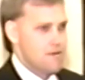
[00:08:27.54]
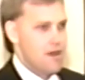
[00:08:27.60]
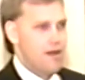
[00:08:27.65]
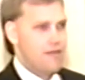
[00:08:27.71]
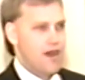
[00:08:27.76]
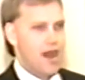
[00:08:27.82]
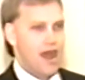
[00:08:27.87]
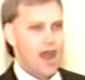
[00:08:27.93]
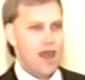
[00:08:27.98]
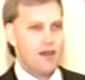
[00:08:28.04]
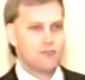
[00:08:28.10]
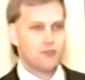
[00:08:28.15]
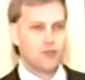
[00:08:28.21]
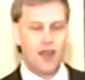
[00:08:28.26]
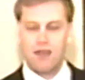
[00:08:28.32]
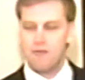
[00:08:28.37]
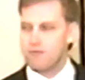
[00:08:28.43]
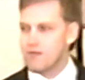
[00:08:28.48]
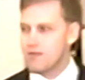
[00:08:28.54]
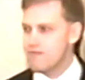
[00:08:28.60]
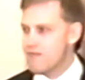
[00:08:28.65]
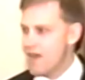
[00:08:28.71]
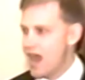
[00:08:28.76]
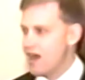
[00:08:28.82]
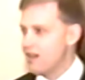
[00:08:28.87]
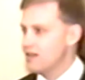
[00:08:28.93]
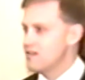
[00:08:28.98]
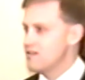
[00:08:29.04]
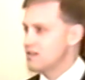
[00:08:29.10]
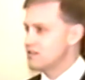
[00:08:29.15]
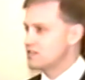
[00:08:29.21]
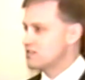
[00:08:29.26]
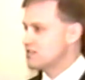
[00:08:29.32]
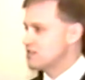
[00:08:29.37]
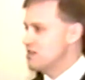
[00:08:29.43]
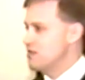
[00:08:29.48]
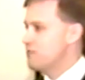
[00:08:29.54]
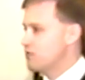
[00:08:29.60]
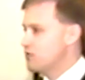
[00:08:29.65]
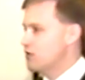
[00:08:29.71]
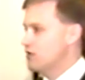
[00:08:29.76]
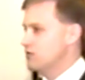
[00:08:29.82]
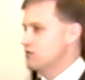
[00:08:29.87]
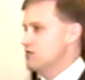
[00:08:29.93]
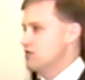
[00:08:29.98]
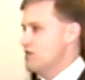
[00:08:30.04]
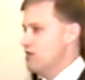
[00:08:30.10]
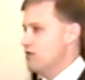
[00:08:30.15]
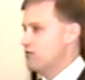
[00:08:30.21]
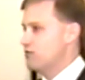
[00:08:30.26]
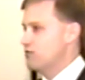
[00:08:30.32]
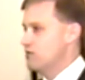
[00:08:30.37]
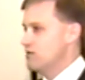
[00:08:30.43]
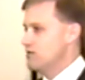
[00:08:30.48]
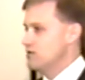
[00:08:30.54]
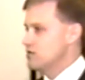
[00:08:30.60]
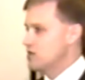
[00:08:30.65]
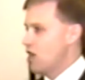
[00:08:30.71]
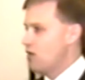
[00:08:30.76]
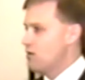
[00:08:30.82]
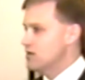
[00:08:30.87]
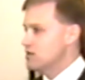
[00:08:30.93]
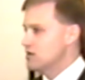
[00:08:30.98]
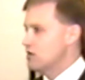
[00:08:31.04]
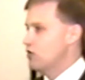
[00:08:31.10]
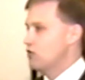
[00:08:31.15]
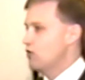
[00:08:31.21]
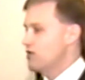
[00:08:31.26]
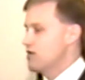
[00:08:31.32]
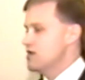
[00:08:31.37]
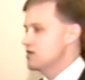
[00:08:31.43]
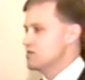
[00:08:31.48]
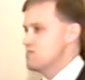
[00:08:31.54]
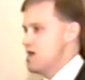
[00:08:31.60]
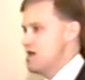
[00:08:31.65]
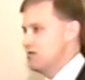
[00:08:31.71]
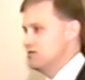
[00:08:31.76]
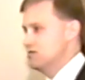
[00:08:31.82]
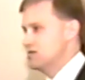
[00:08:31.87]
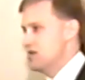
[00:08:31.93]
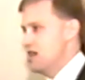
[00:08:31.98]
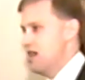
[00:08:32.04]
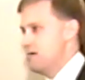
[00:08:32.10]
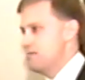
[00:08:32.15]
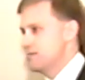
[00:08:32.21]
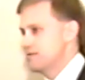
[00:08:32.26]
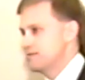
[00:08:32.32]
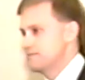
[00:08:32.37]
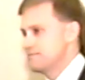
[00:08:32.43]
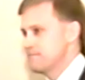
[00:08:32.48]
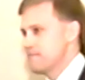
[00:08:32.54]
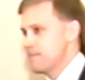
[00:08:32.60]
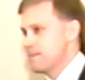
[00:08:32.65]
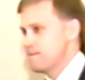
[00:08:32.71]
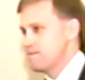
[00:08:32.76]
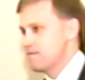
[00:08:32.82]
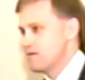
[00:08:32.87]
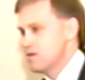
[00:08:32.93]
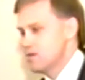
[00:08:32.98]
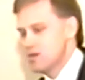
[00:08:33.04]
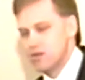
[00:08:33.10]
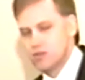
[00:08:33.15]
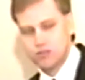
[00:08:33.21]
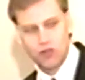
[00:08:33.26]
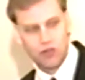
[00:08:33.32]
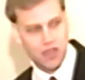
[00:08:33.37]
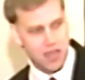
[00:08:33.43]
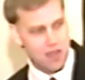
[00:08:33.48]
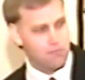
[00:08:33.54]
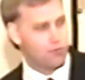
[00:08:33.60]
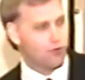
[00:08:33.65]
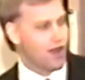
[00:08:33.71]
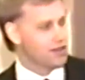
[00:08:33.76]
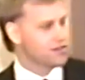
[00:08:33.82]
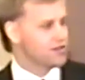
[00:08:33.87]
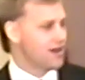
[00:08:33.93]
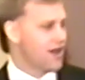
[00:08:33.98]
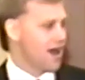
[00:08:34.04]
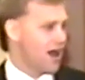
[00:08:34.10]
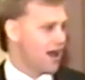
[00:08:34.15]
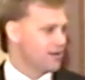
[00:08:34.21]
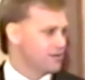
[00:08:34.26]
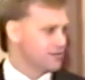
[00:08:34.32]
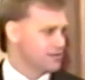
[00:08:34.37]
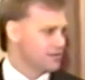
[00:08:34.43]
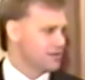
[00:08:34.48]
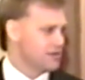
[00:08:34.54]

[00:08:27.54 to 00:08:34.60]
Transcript: And that after every valley that's as difficult to go through, there's always a glorious mountaintop. So keep pressing on.